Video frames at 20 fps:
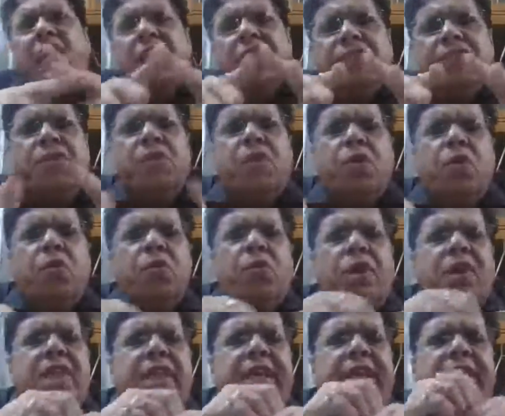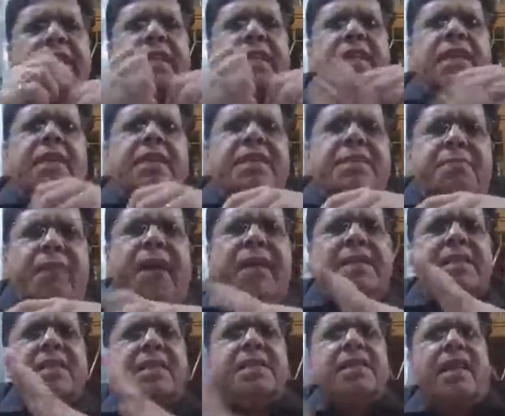As we know that
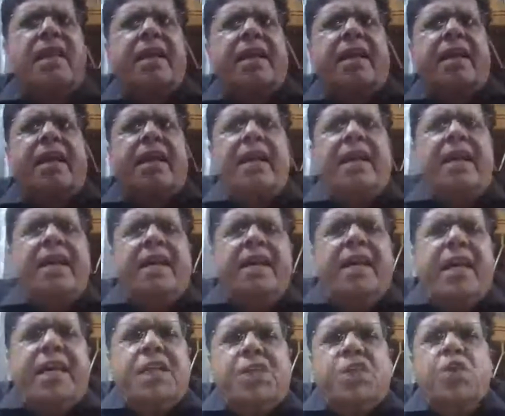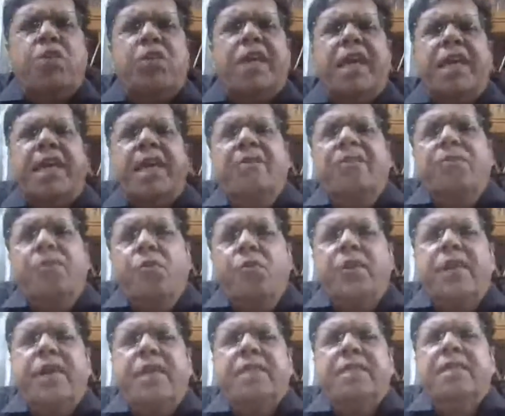spices are esoteric
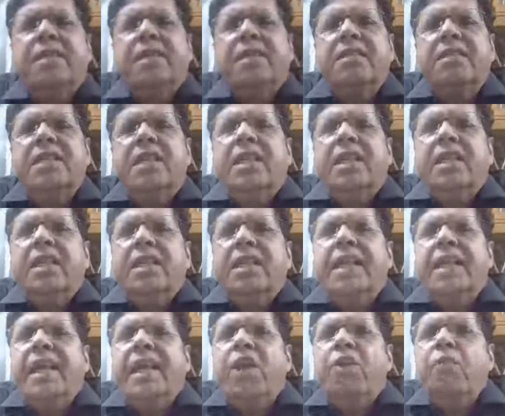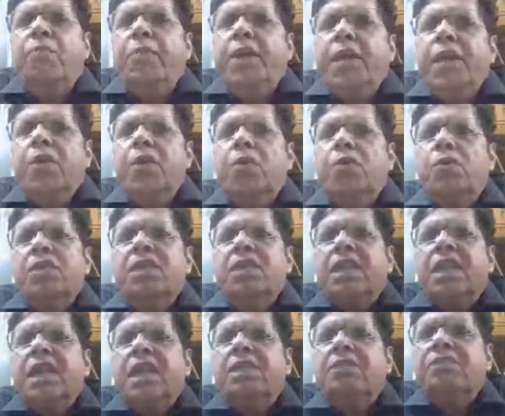food adjuncts that have been used
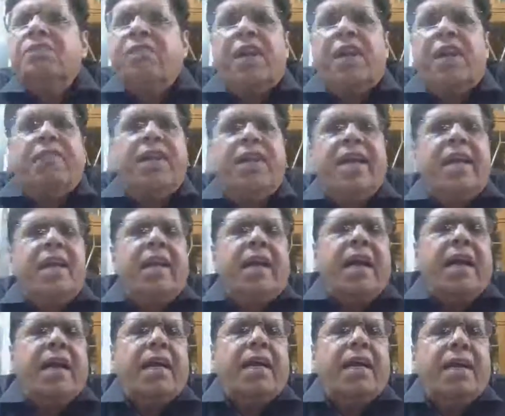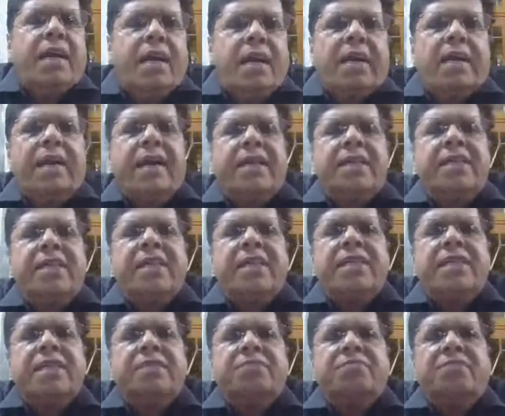as flavoring and coloring
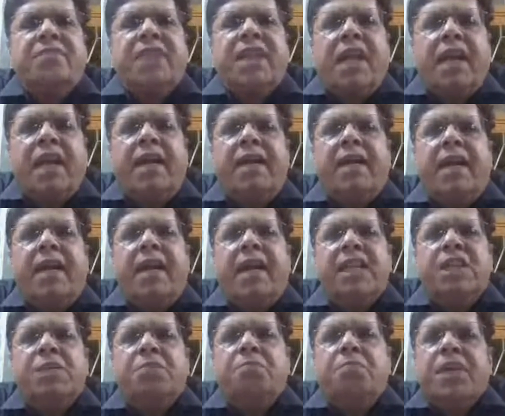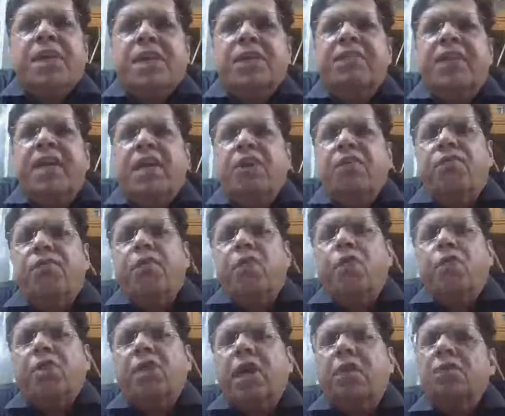agents and as preservative
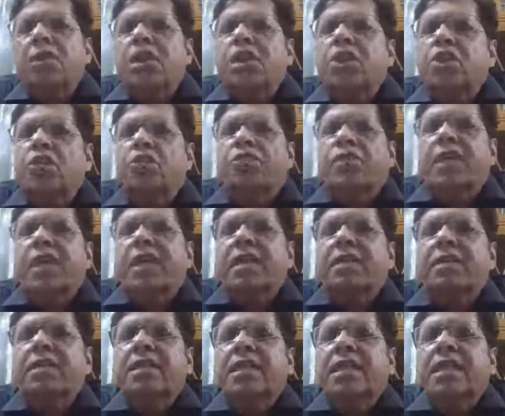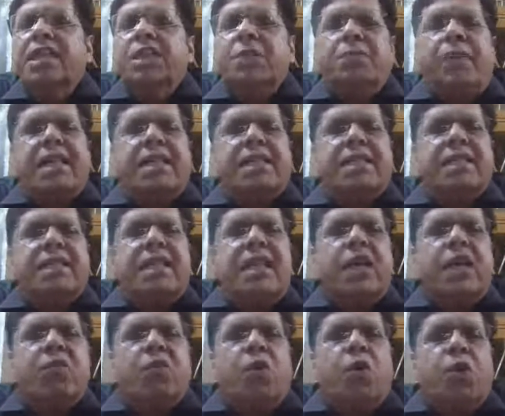for thousands of years. Spices
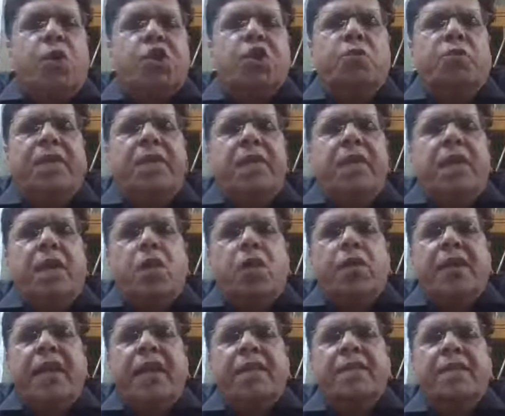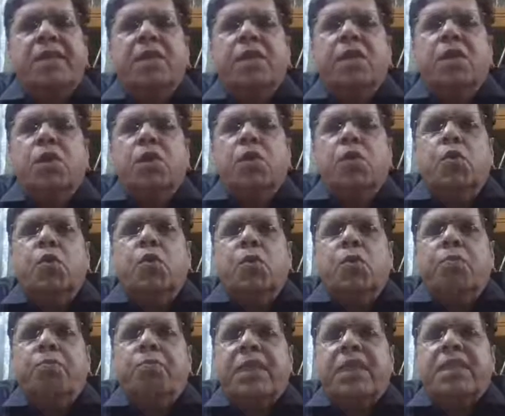have also been recognized to
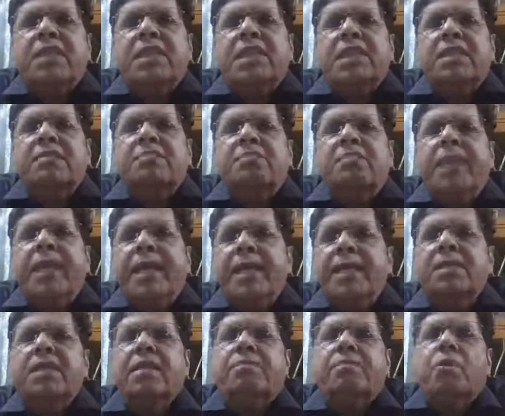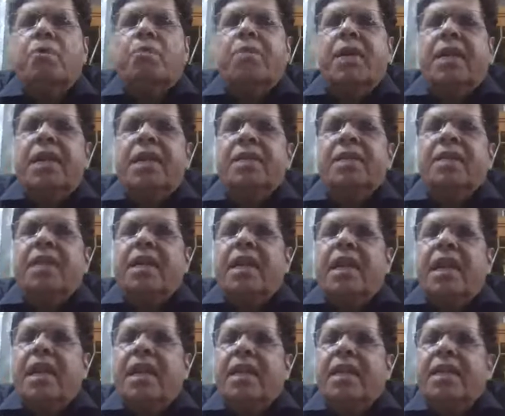possess medicinal properties,
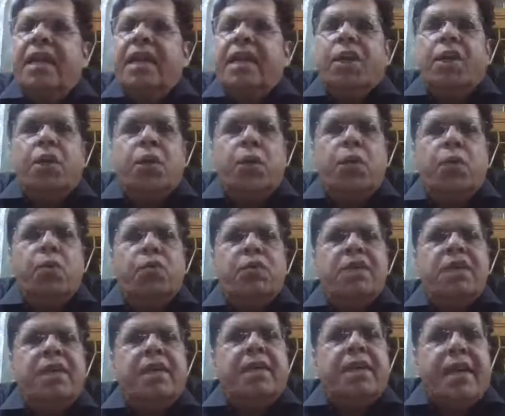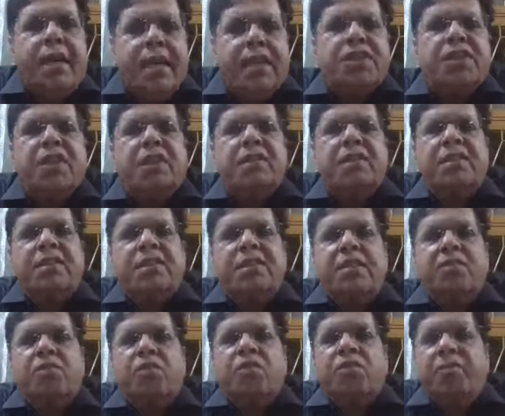and their use in traditional
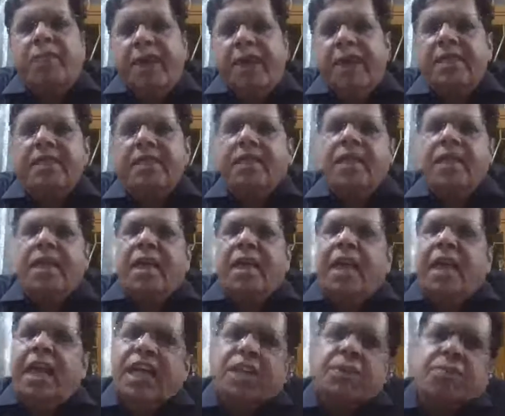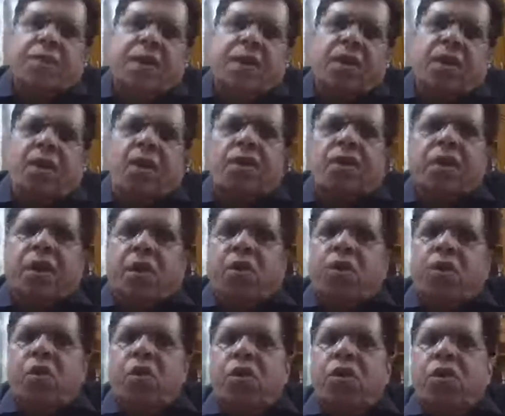system of medicine has been on
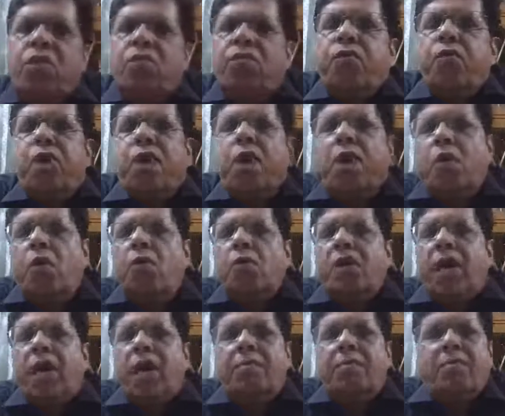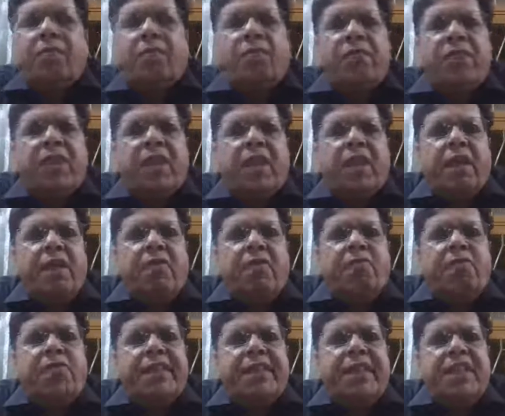record for a long time.
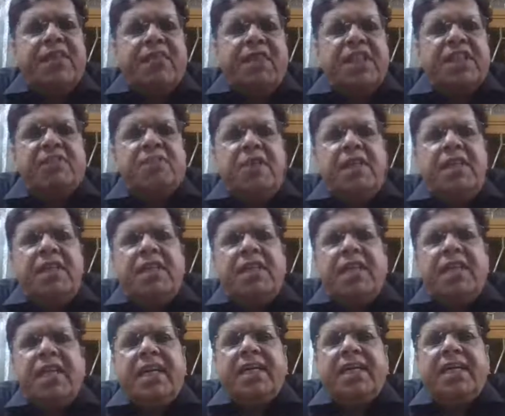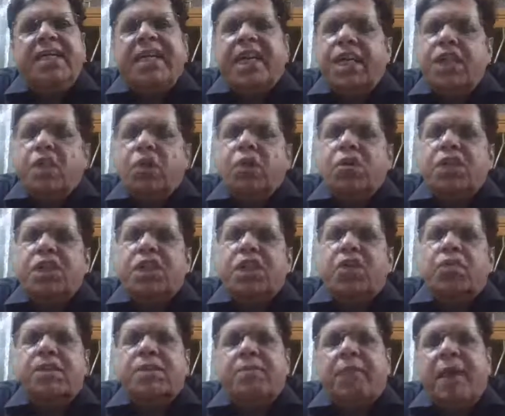With the advancement in the technology
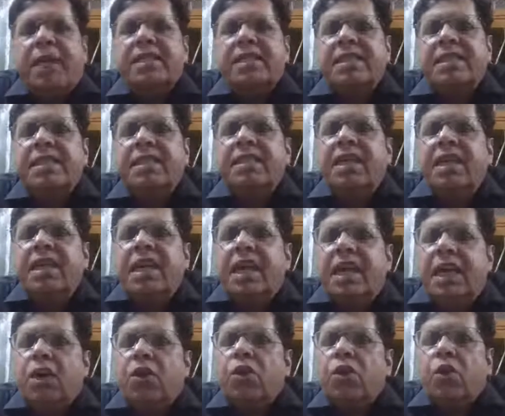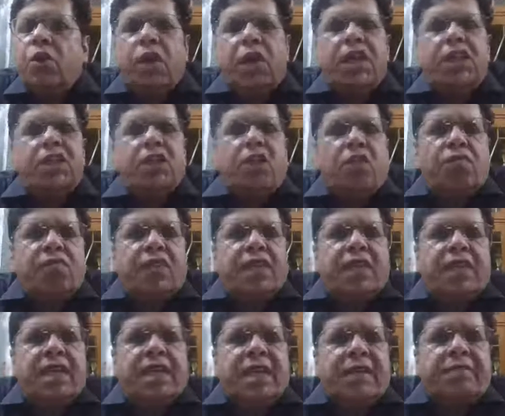of spices and a knowledge of
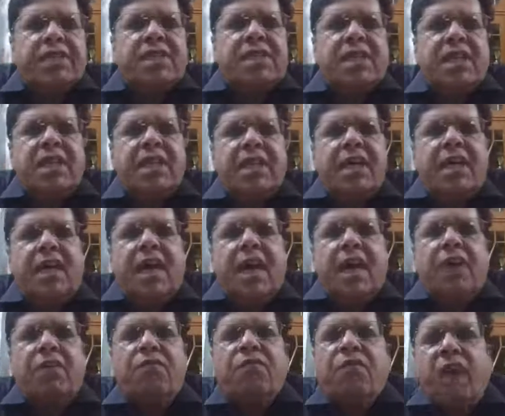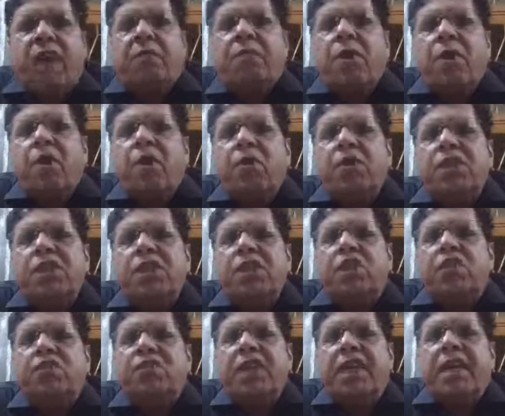the chemistry and pharmacology
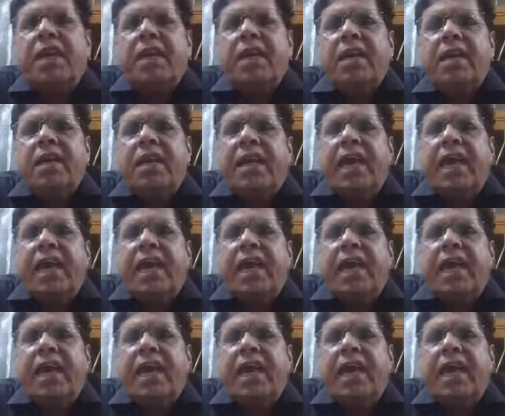of their